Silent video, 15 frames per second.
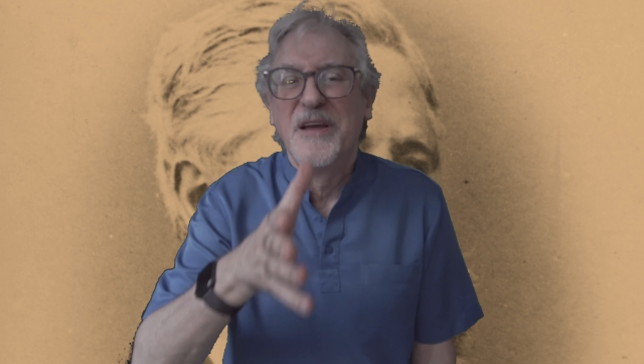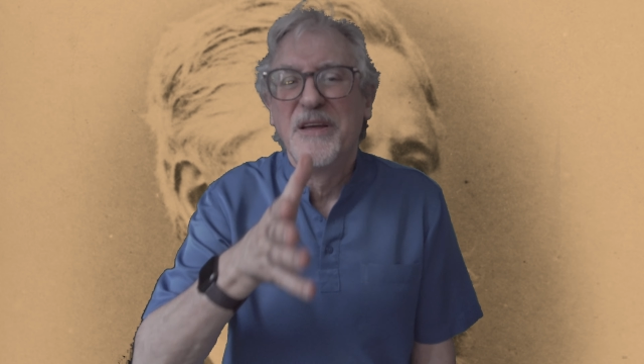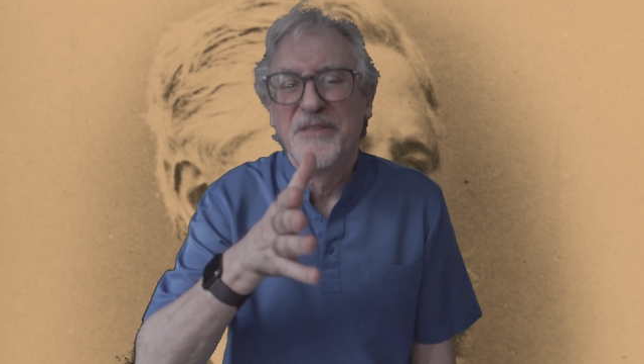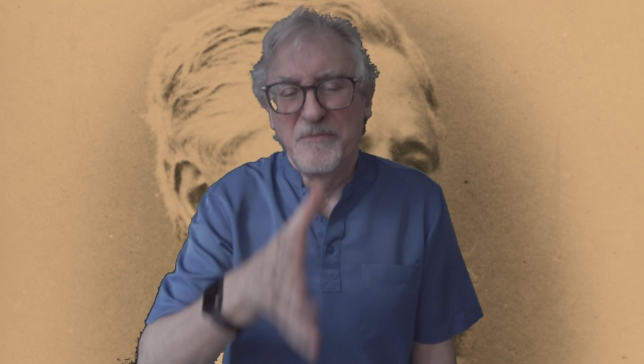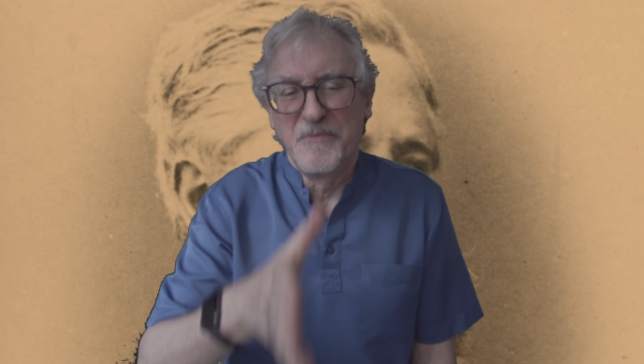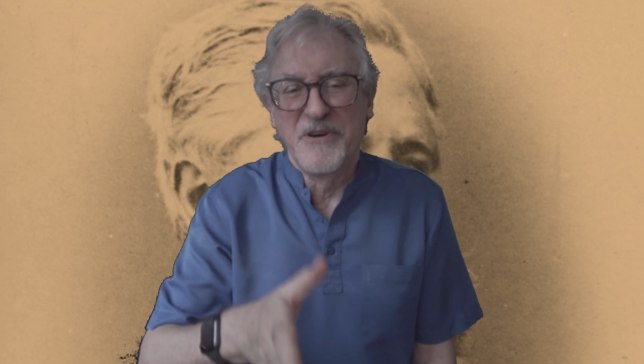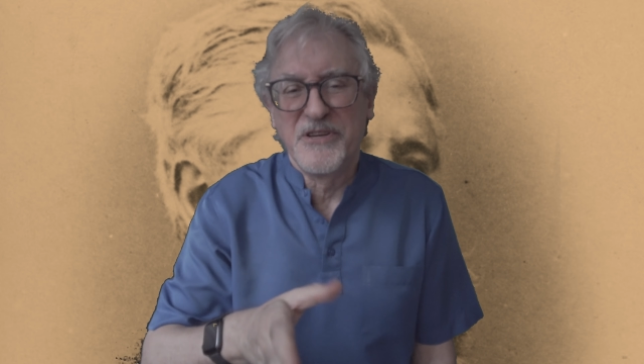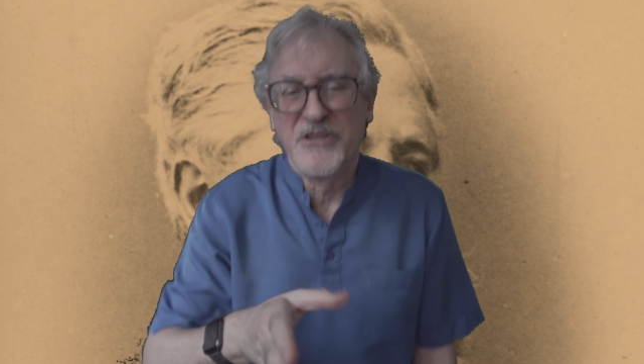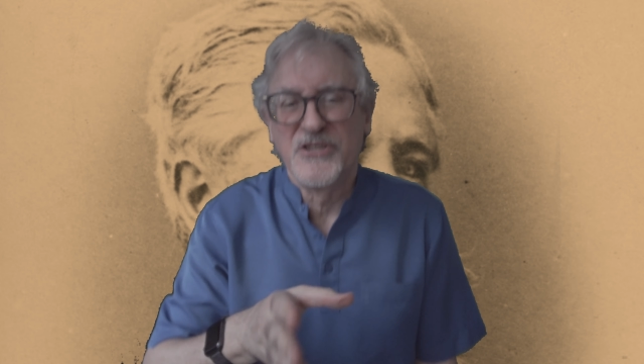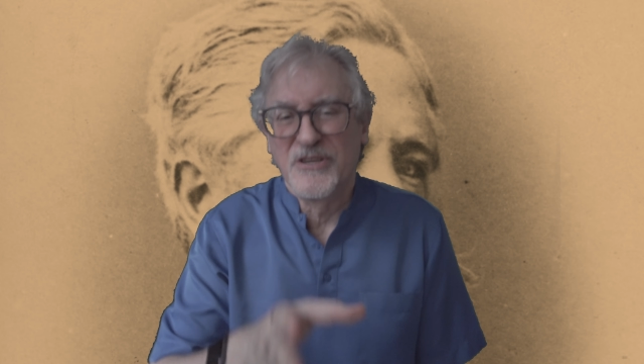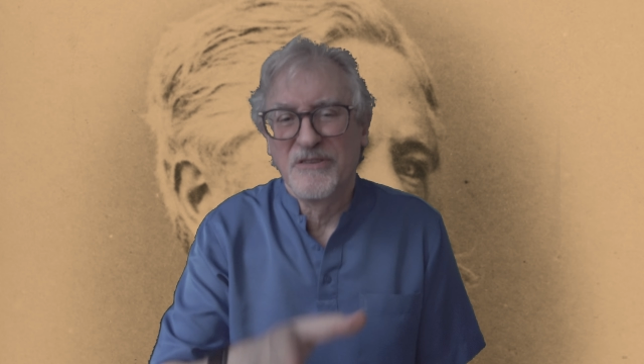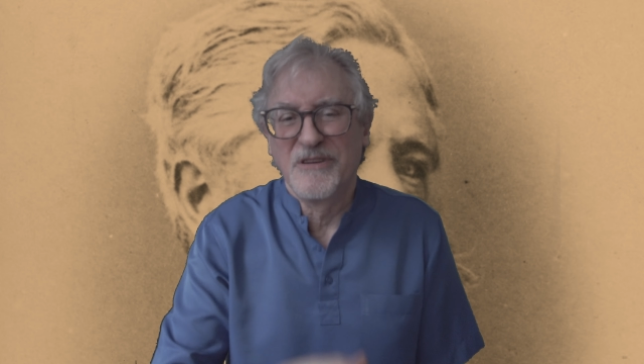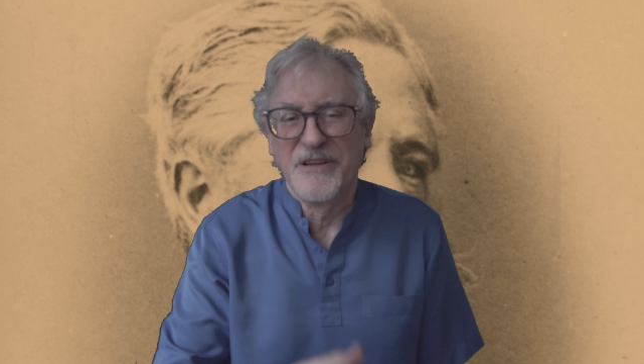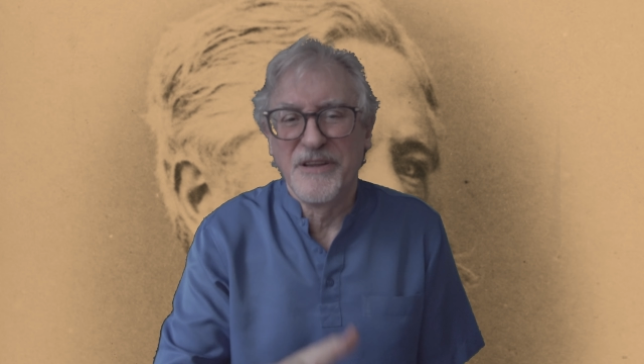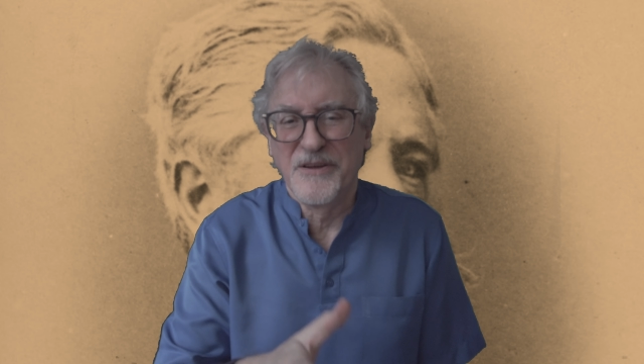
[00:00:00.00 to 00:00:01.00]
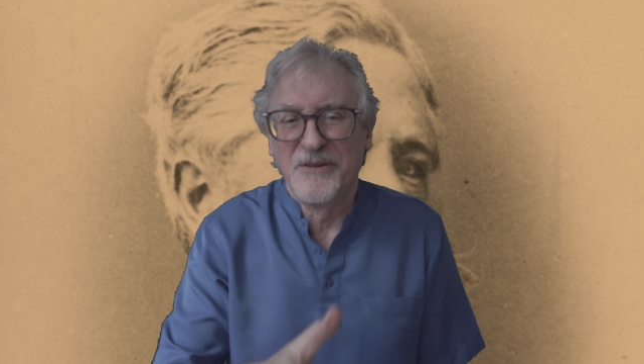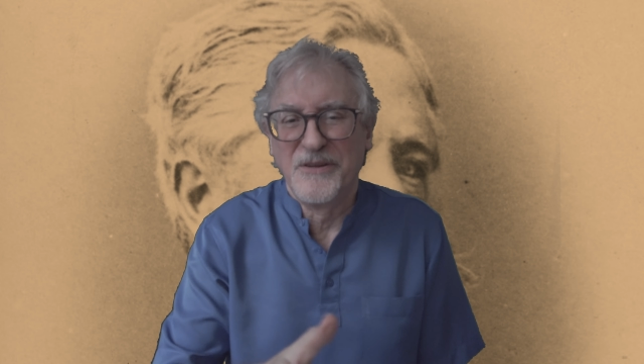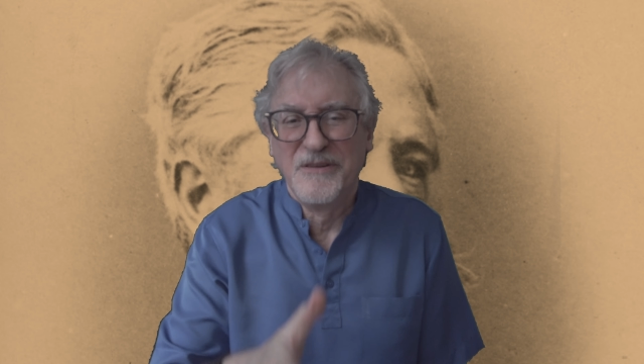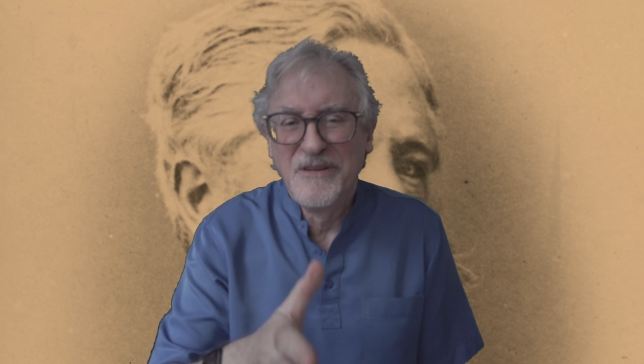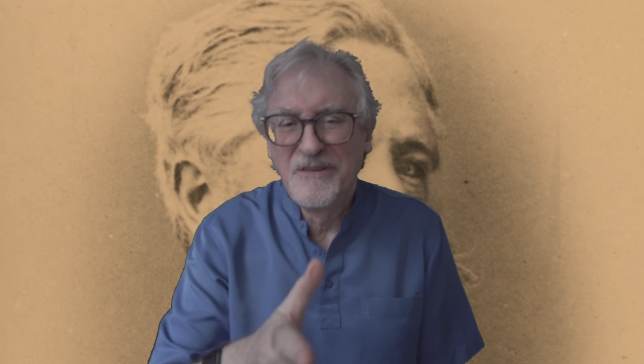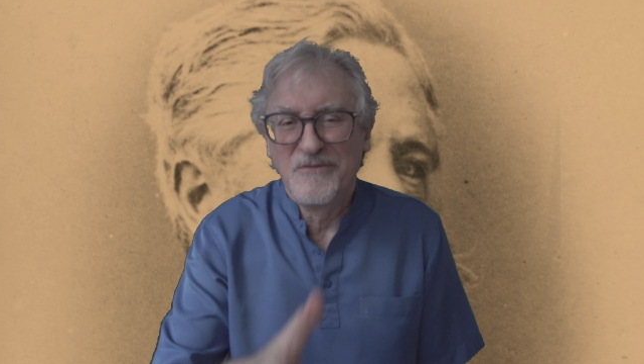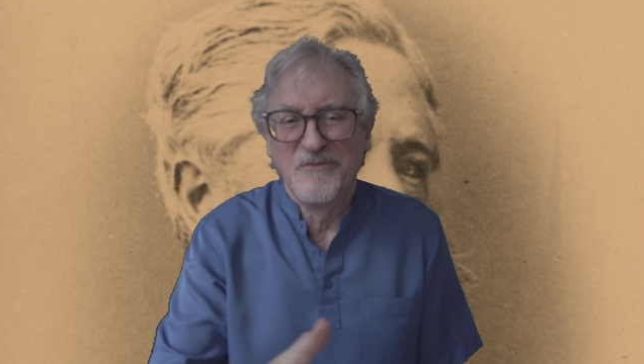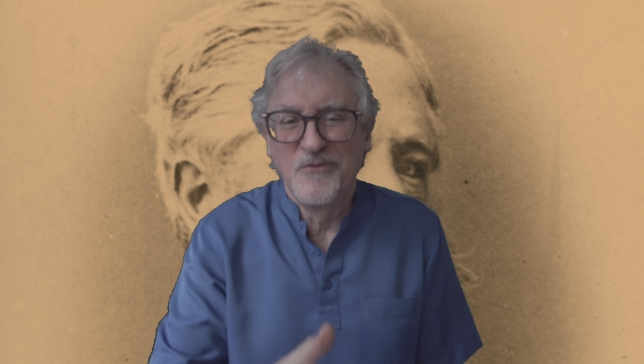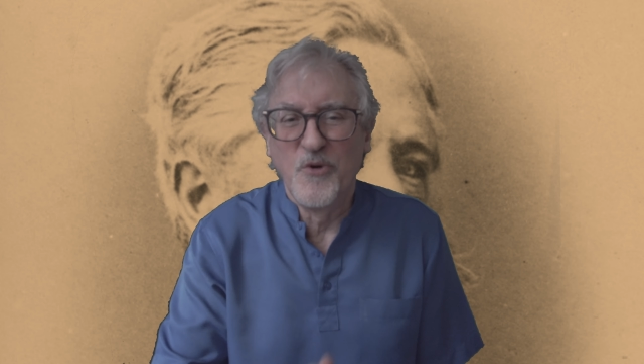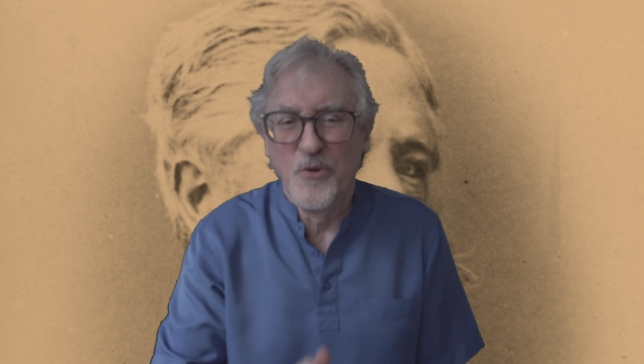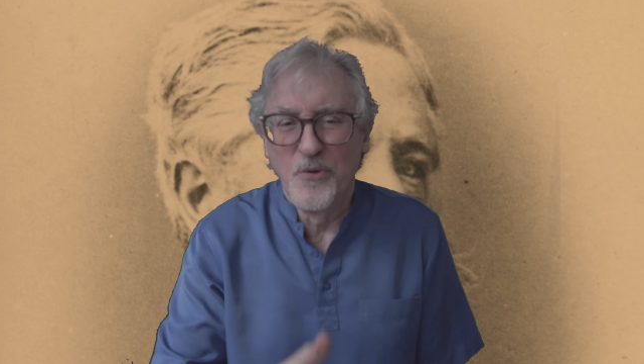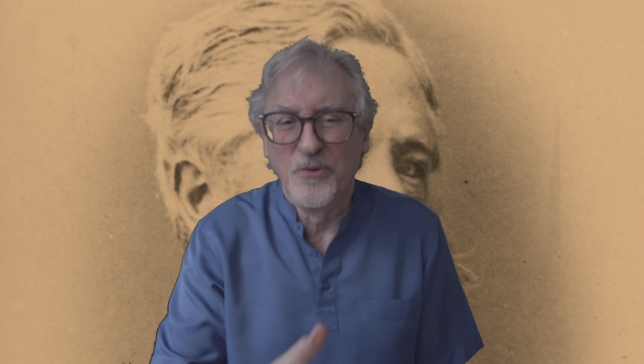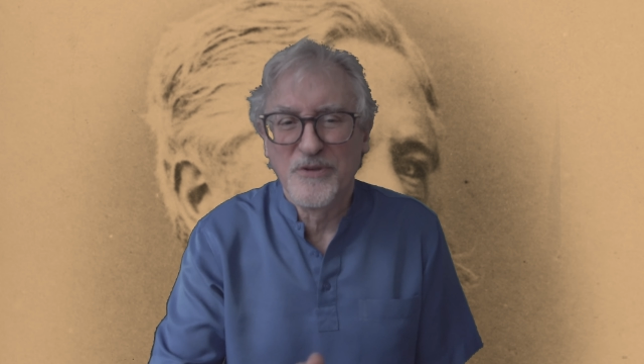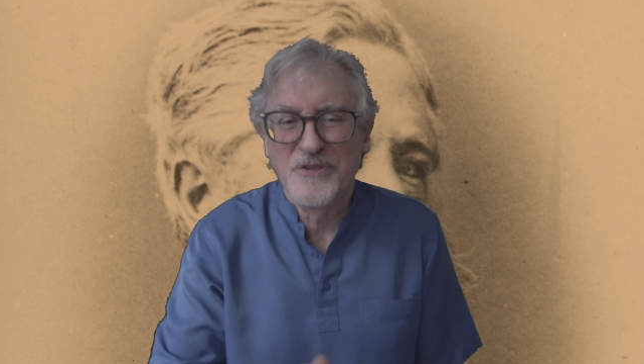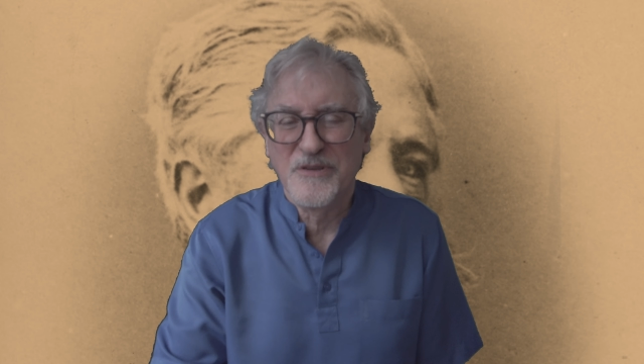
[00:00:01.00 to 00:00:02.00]
the British legal
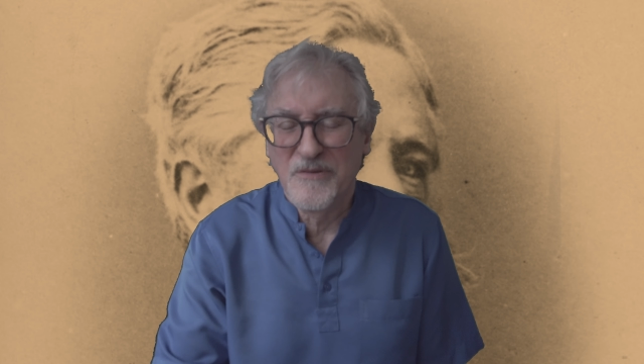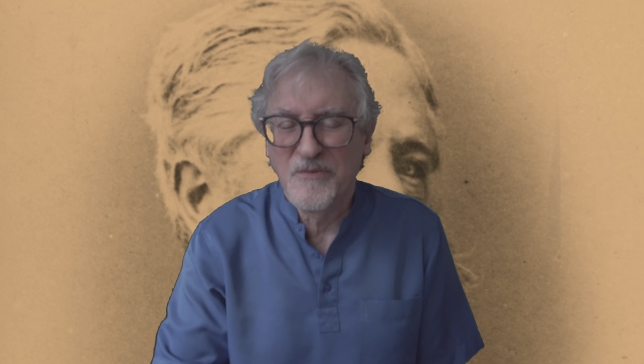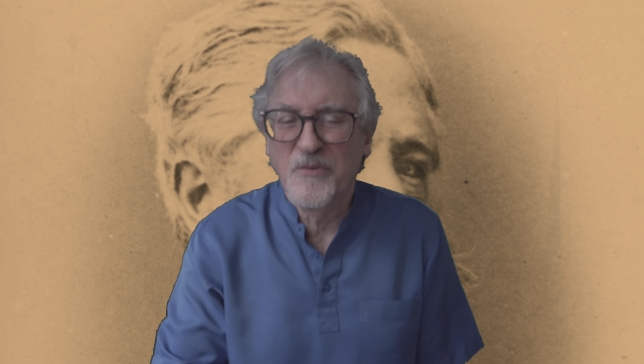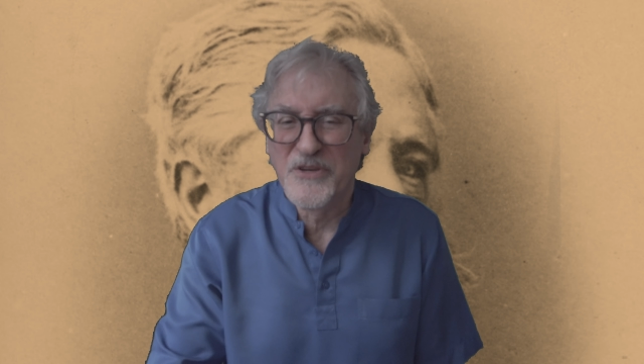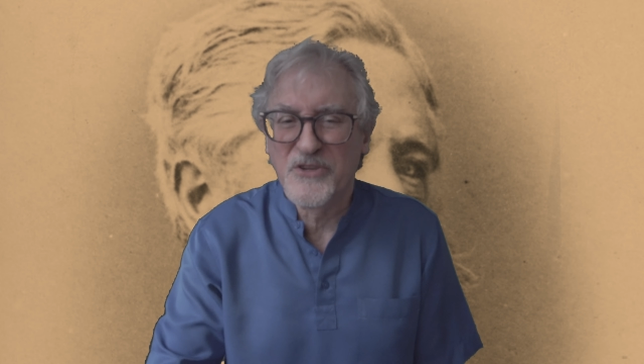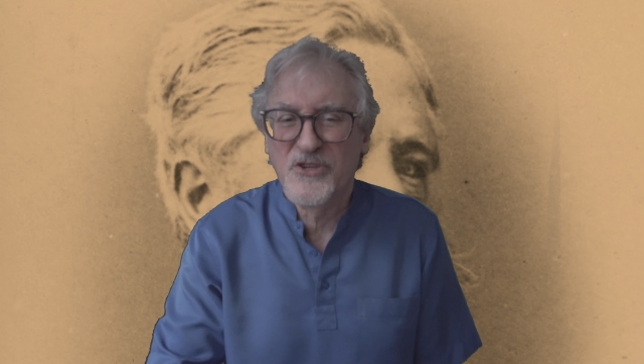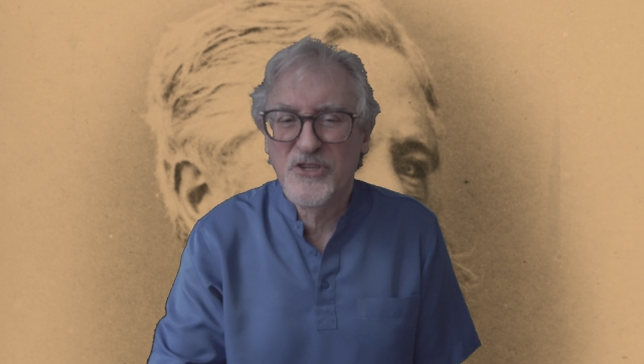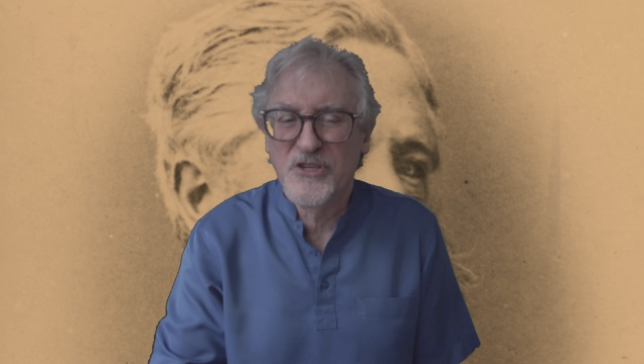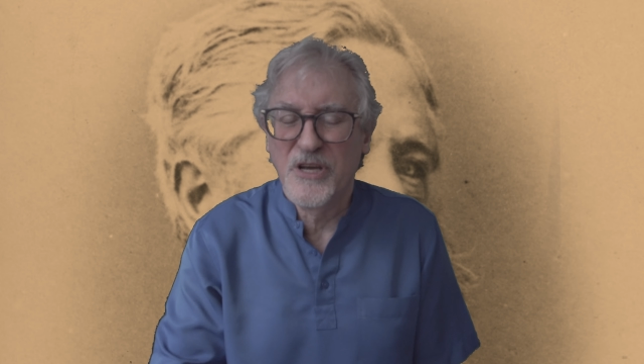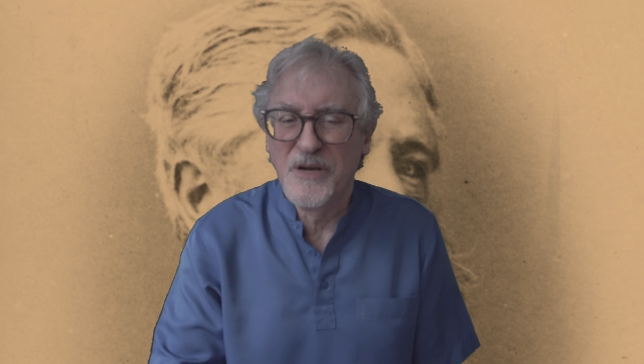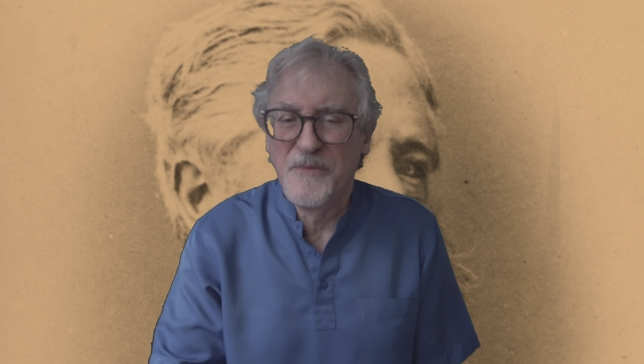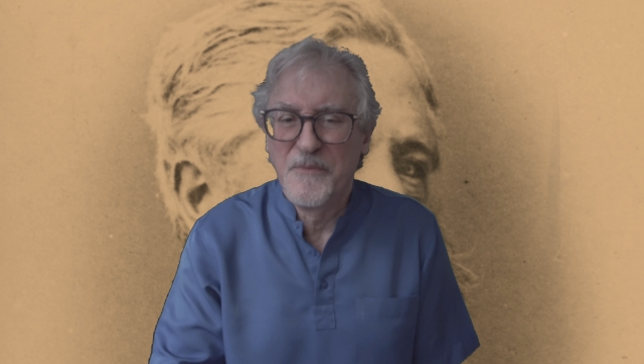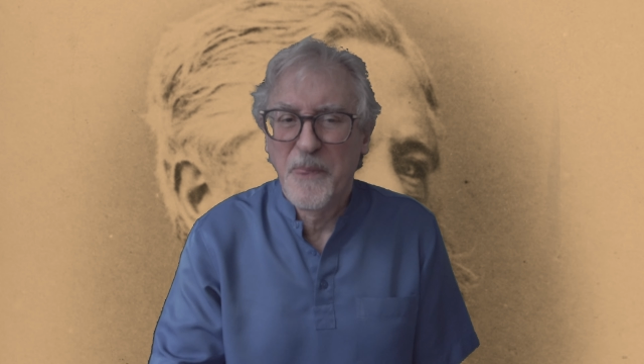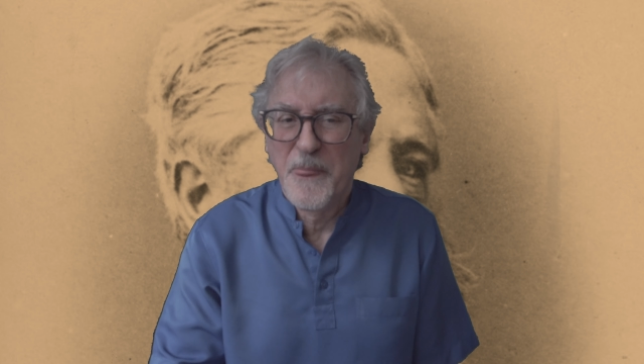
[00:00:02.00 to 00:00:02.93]
rules, which uh,